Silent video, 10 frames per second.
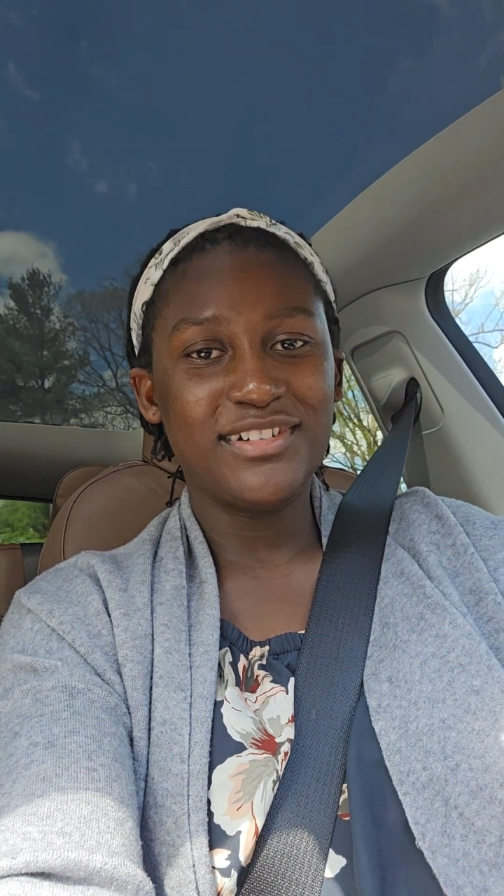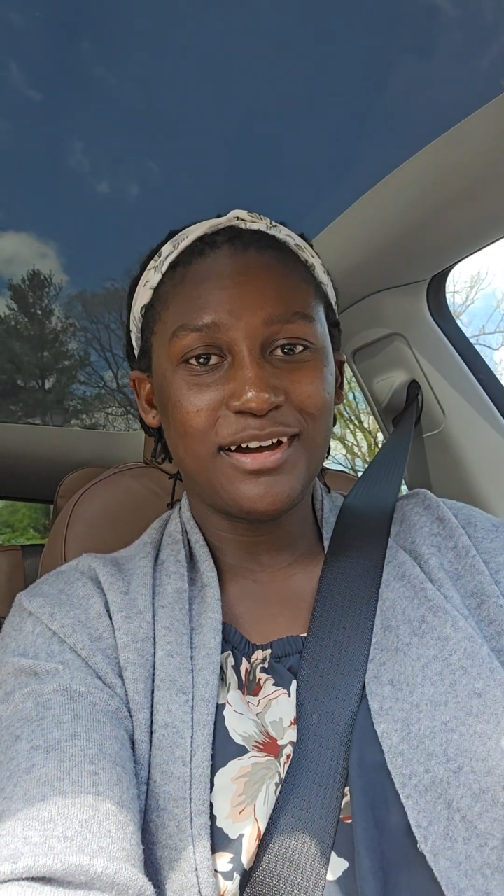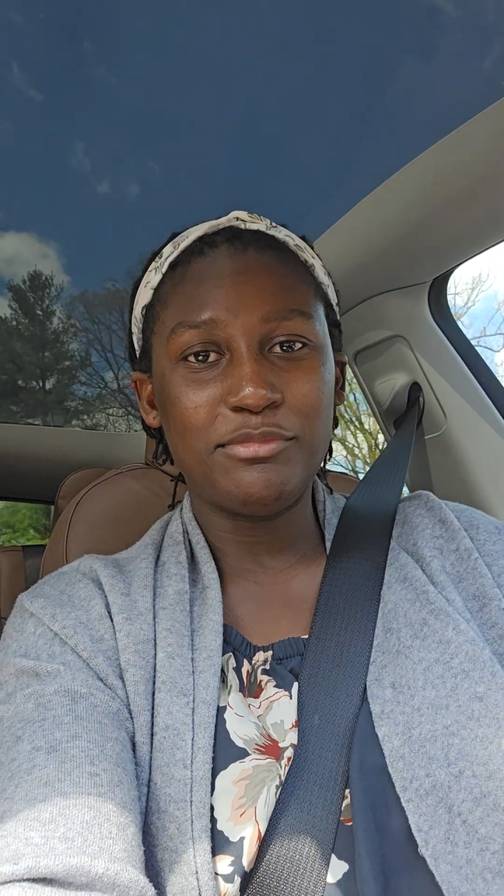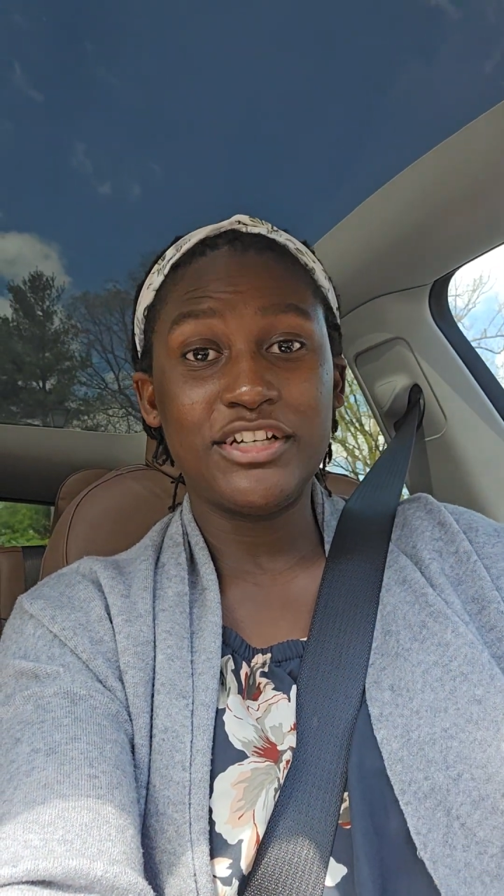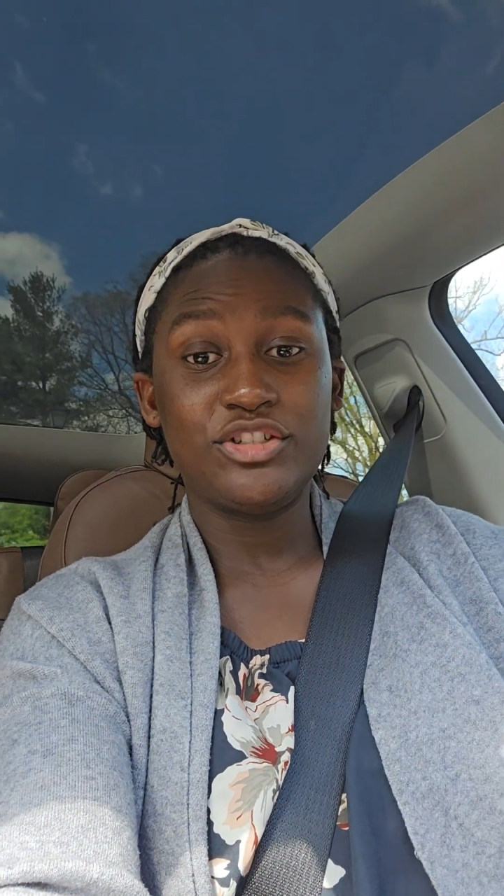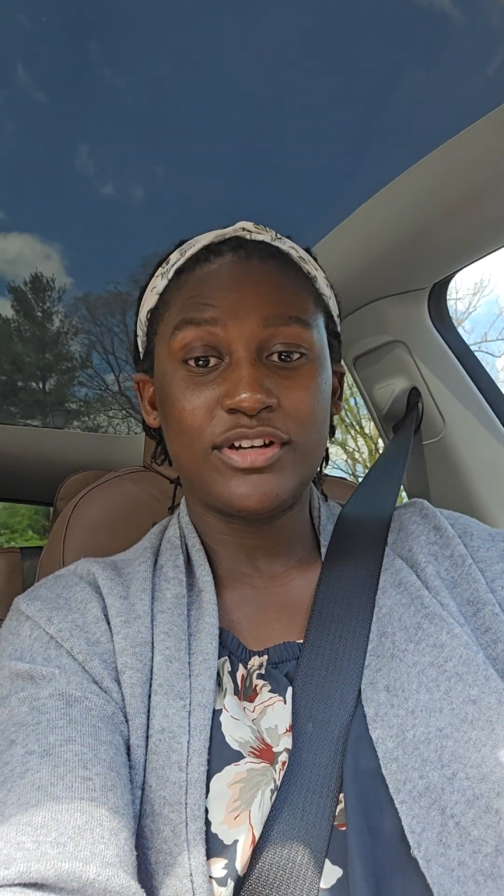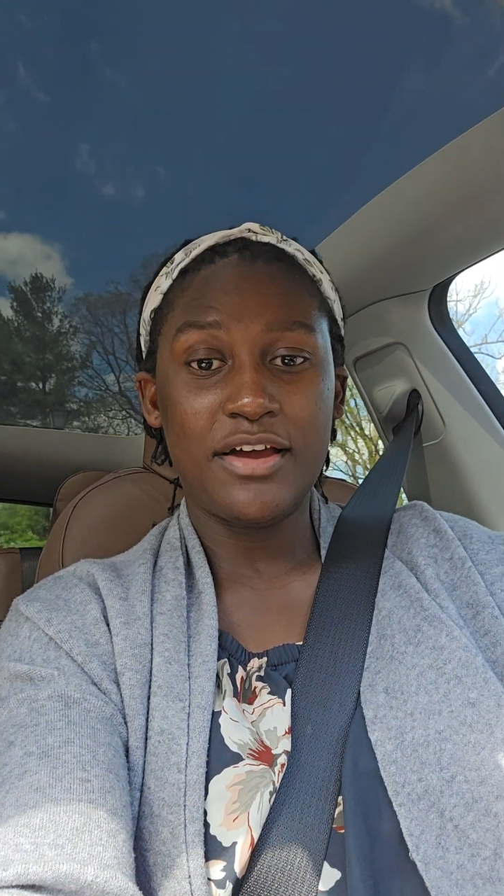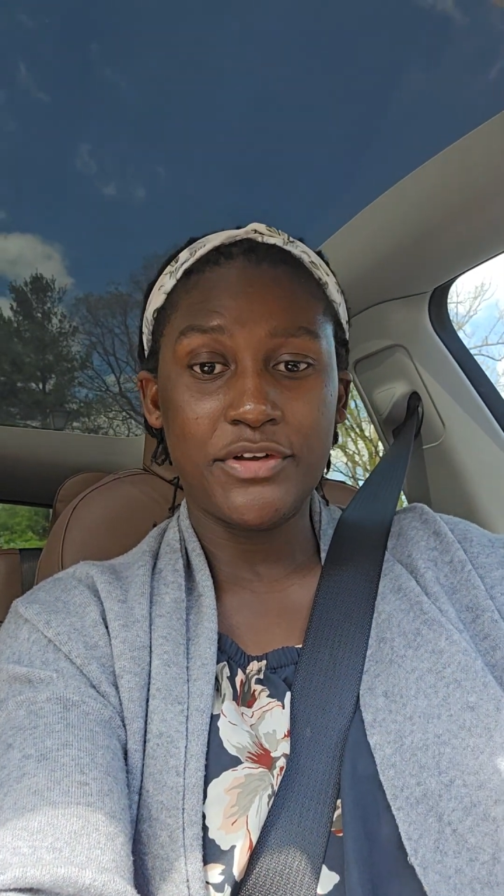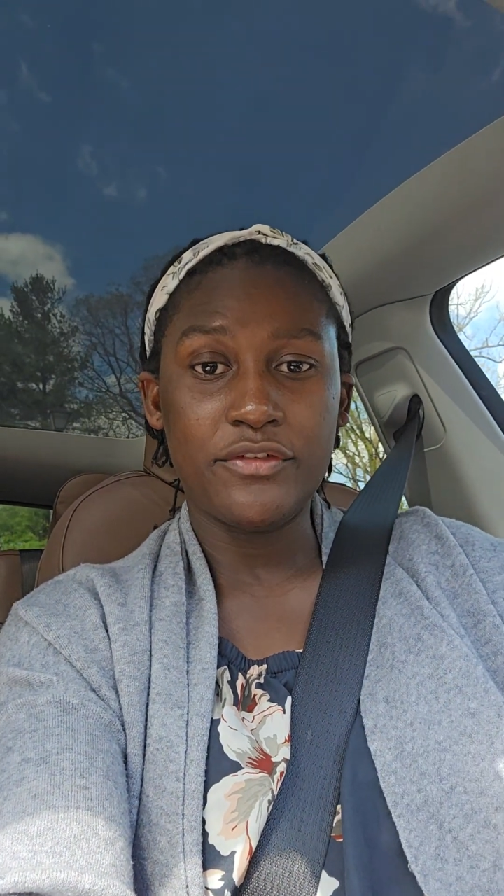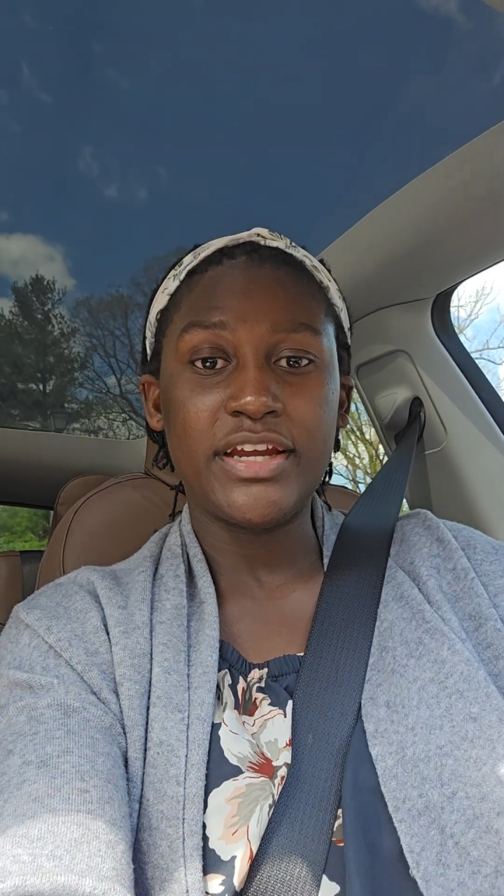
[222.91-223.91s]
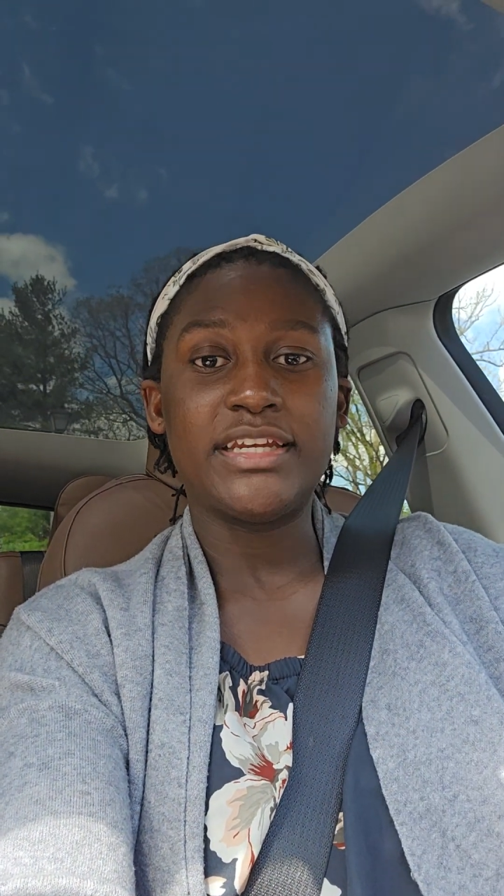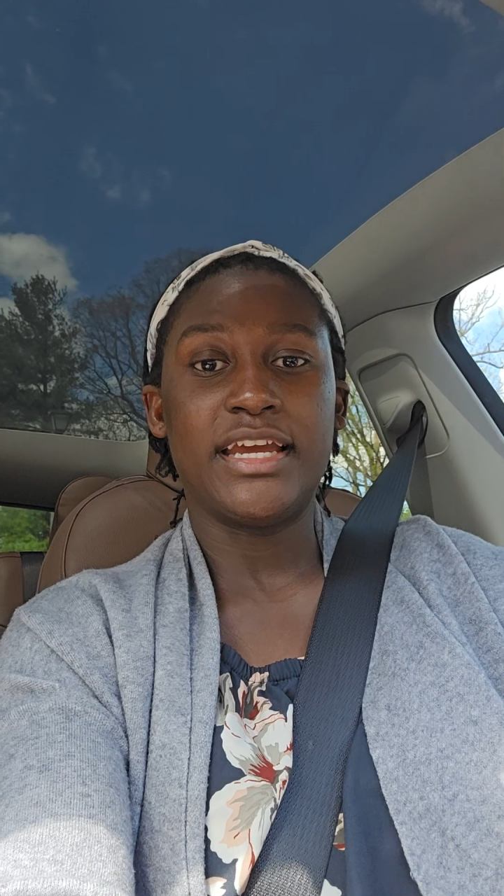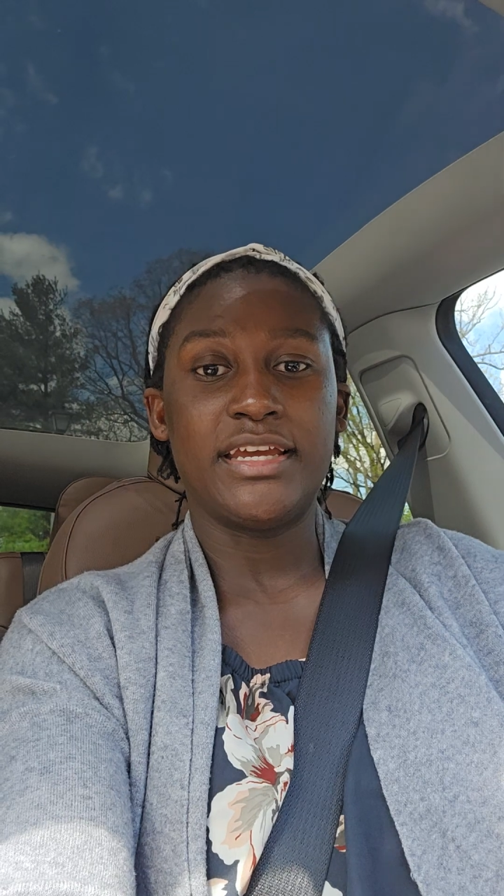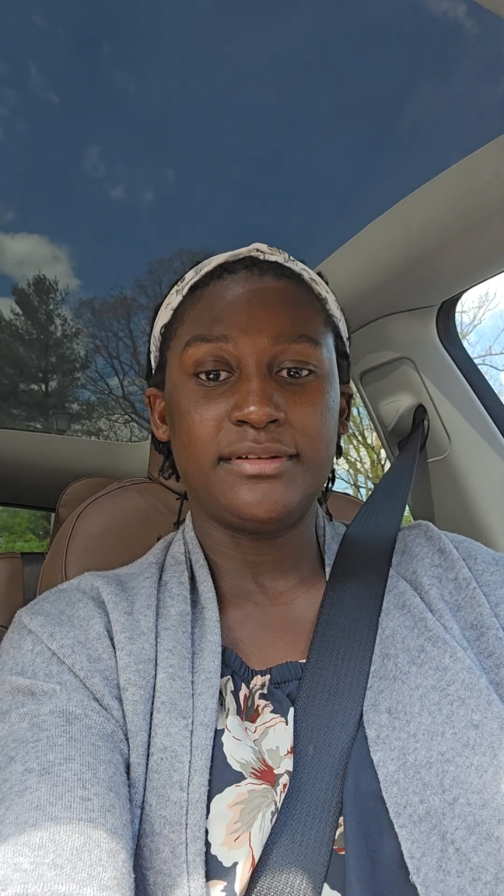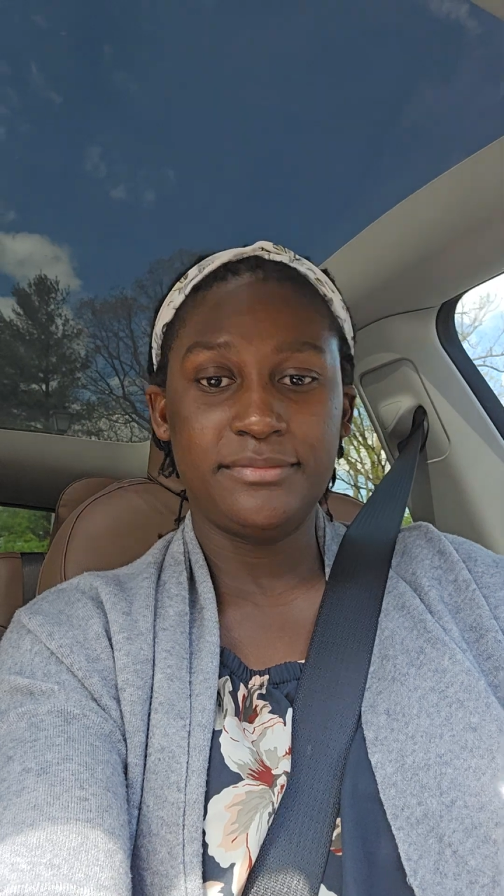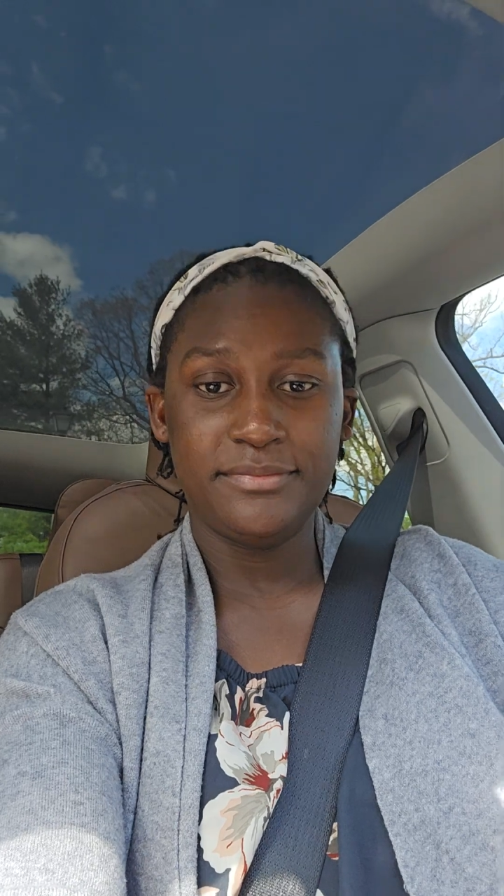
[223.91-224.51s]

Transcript: God bless you and have a great day.